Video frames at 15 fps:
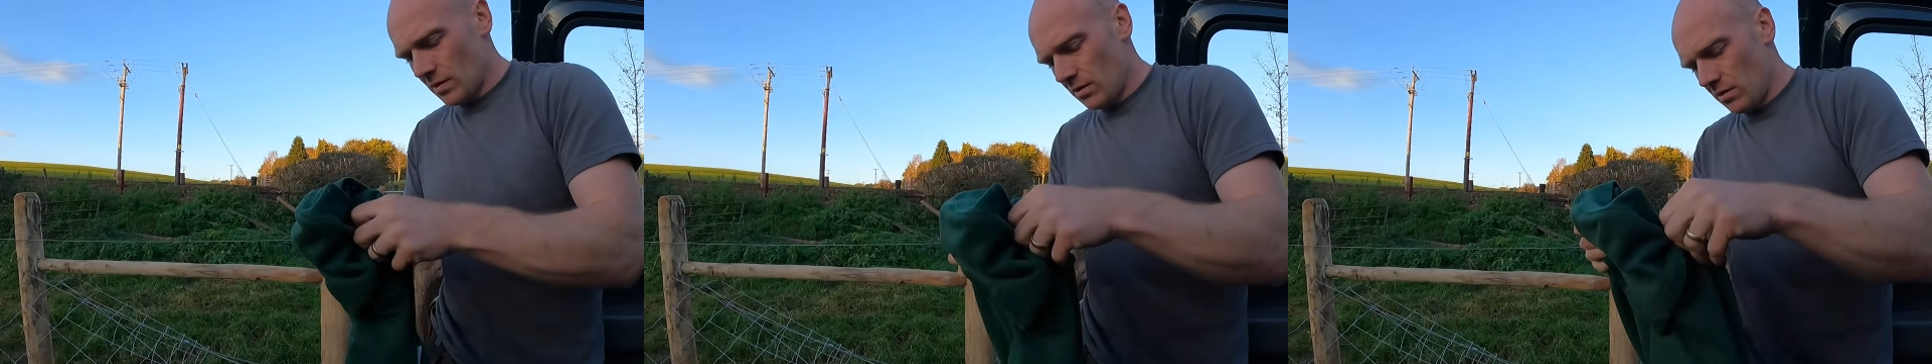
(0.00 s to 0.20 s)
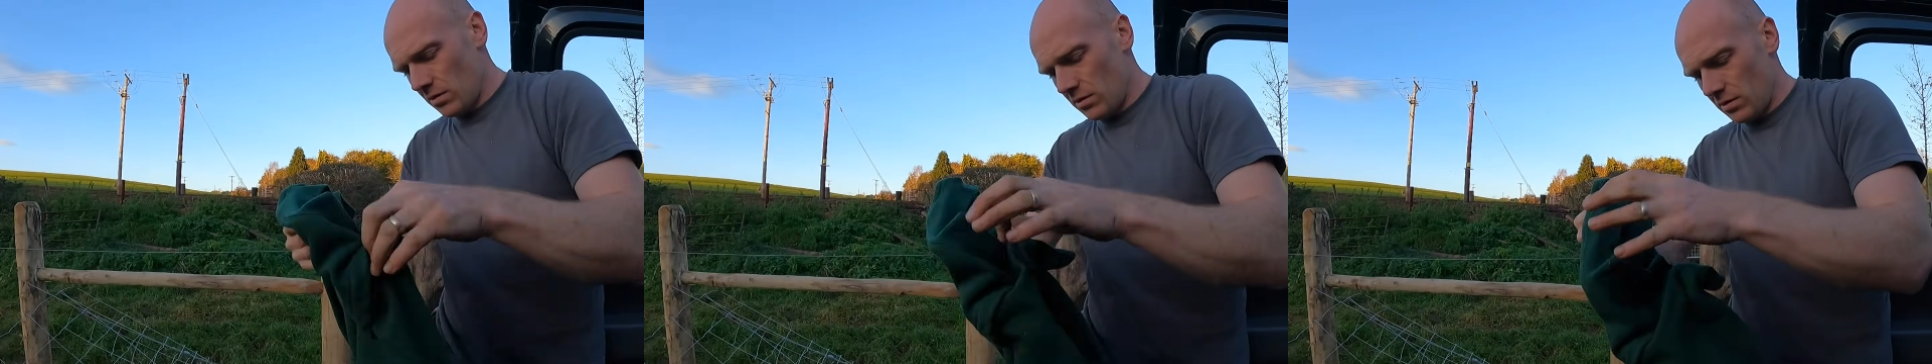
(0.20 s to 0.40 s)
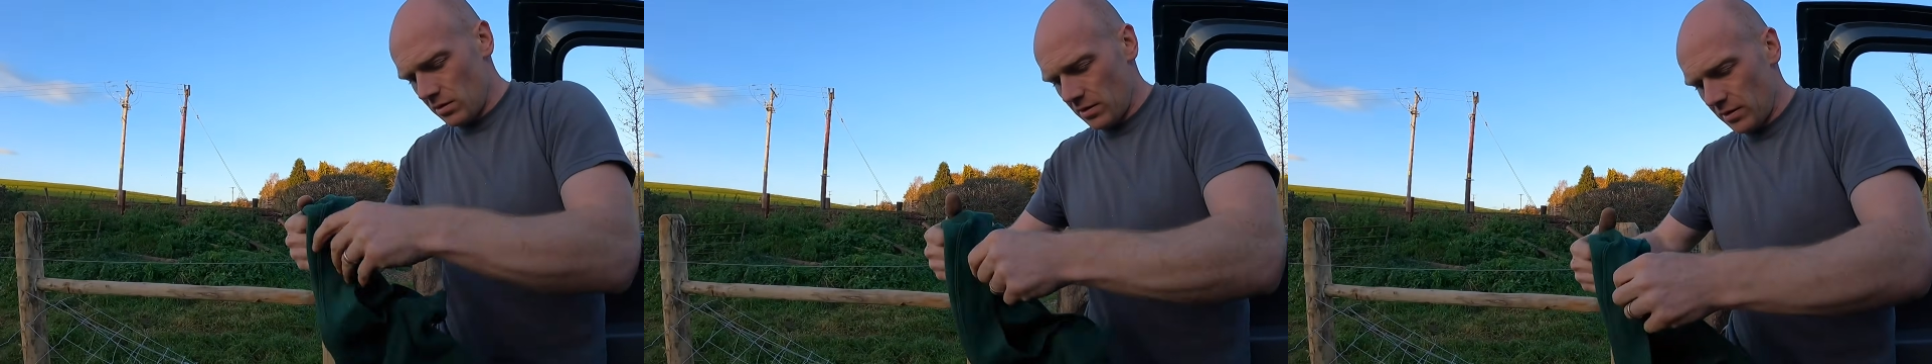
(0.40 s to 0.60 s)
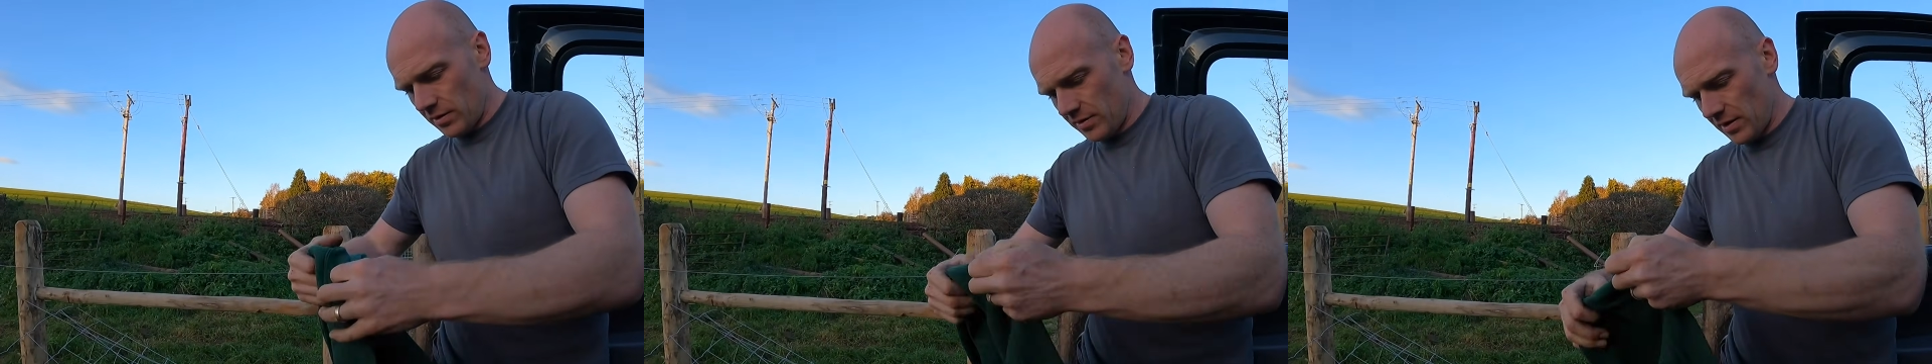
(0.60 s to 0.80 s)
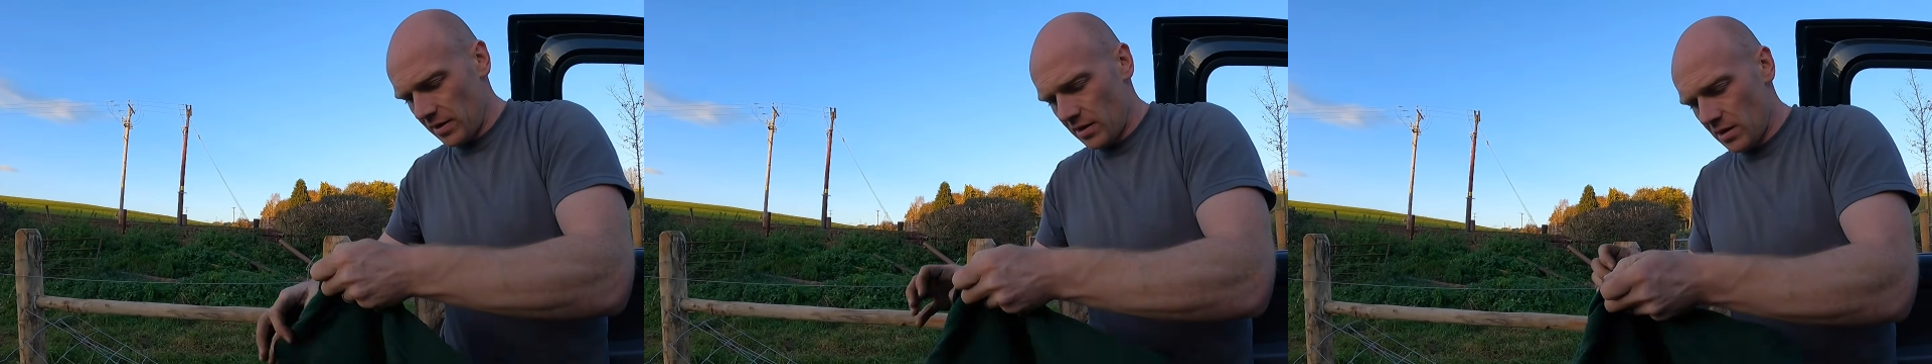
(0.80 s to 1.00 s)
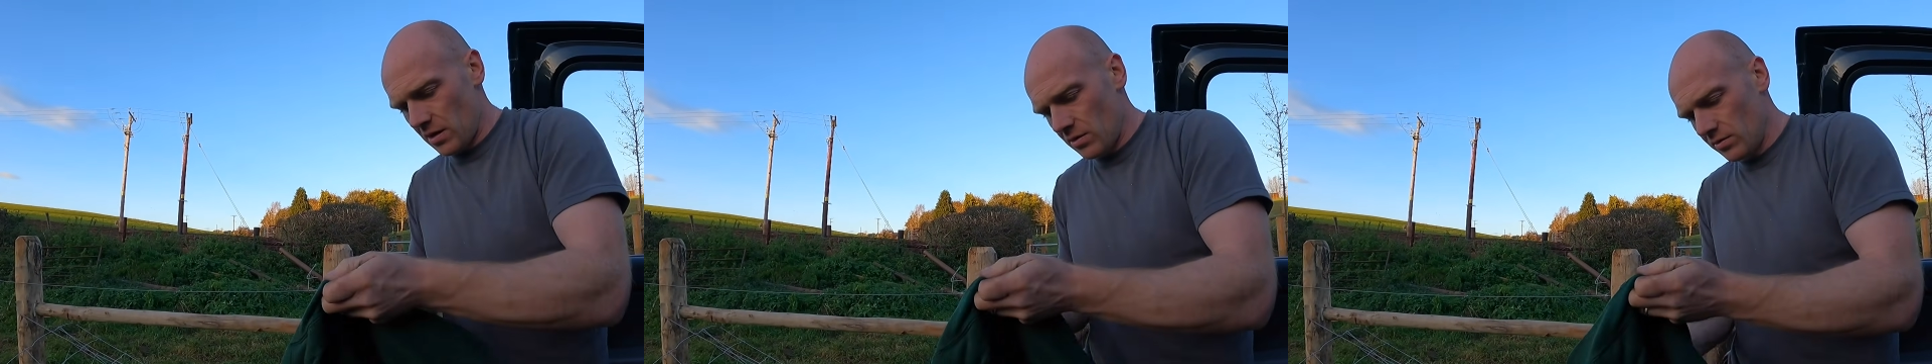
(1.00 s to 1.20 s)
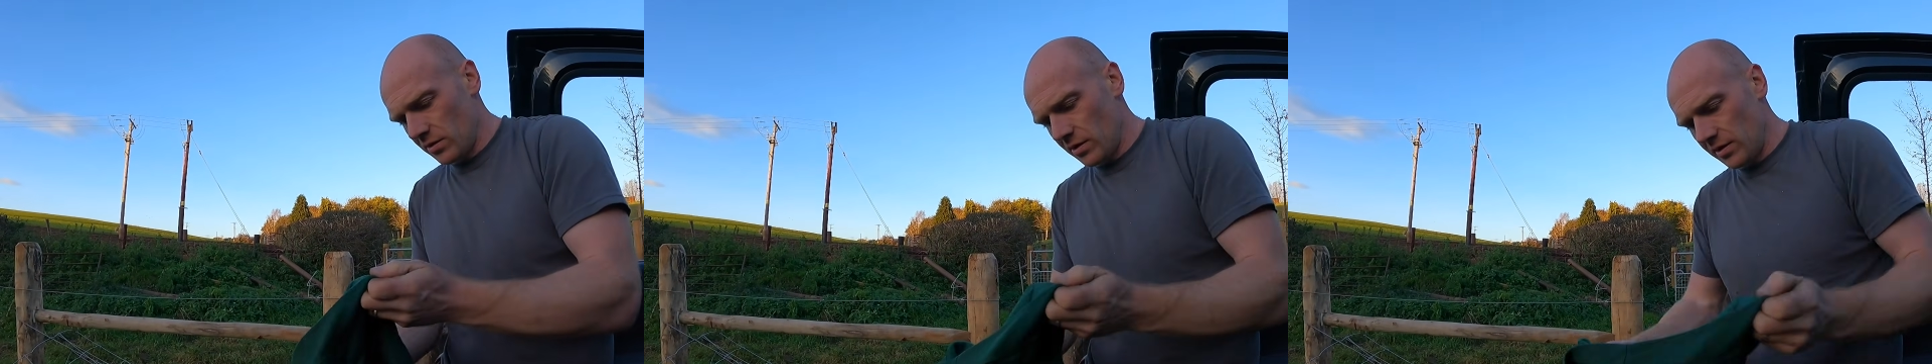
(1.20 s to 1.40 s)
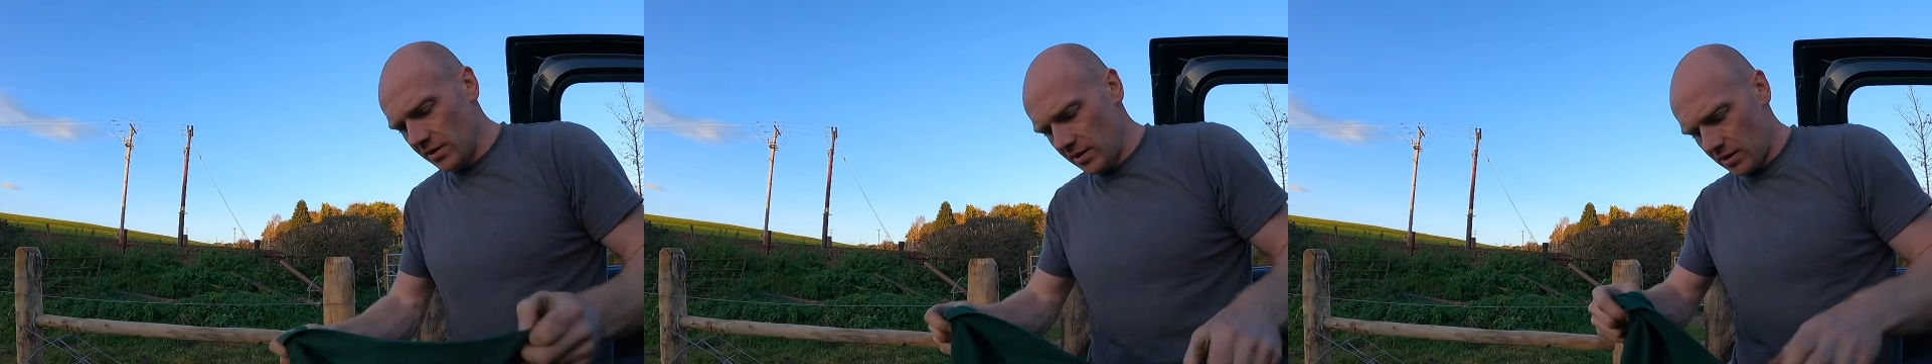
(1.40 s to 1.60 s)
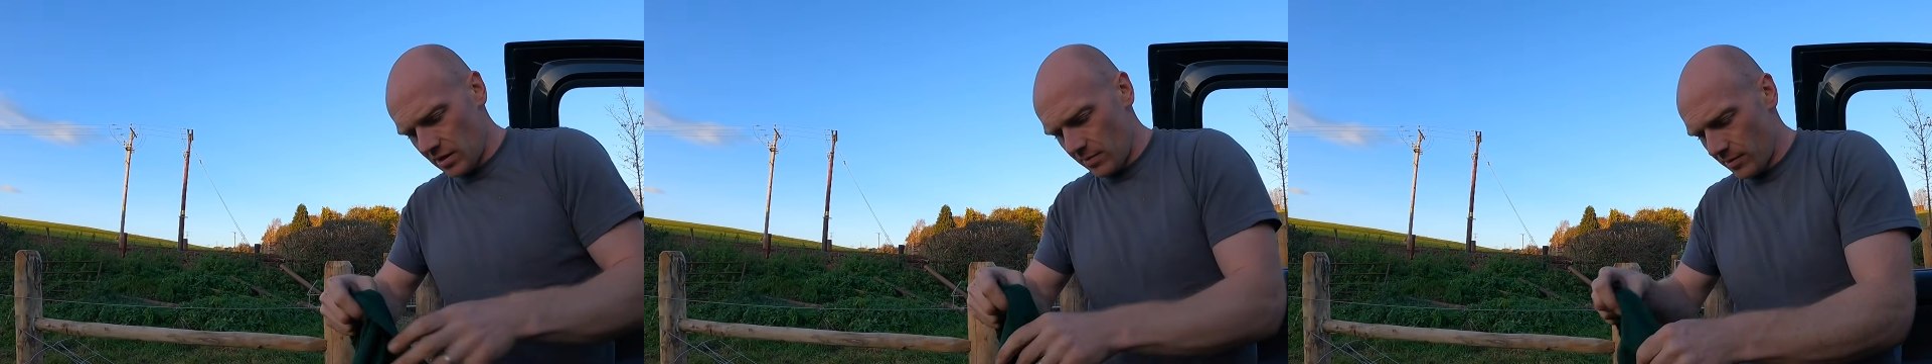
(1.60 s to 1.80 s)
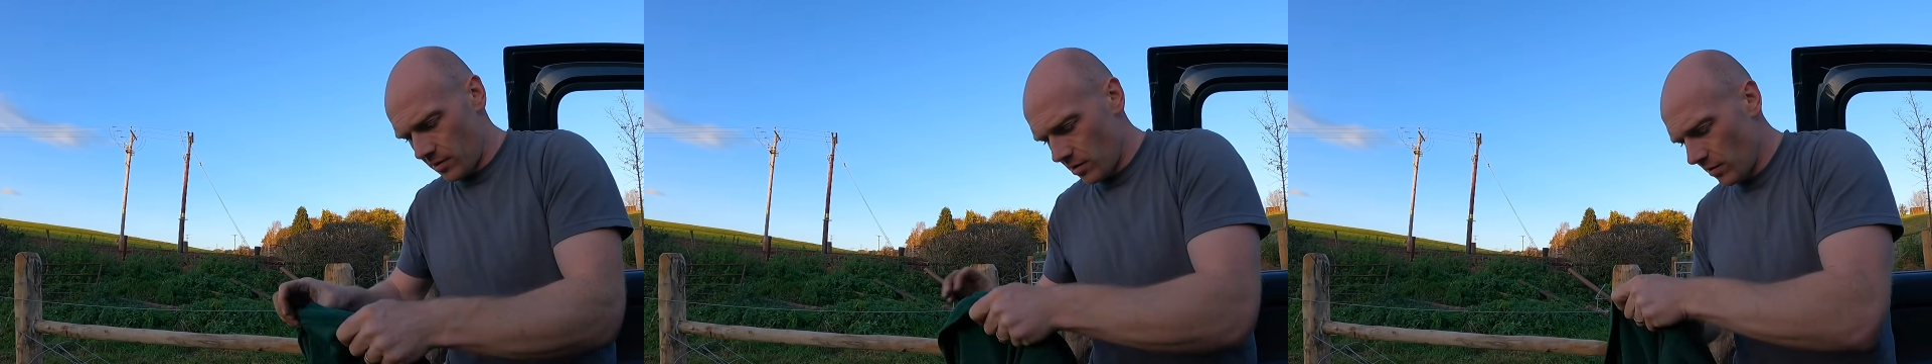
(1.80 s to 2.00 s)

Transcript: Oh, it's getting cold and I need a cup of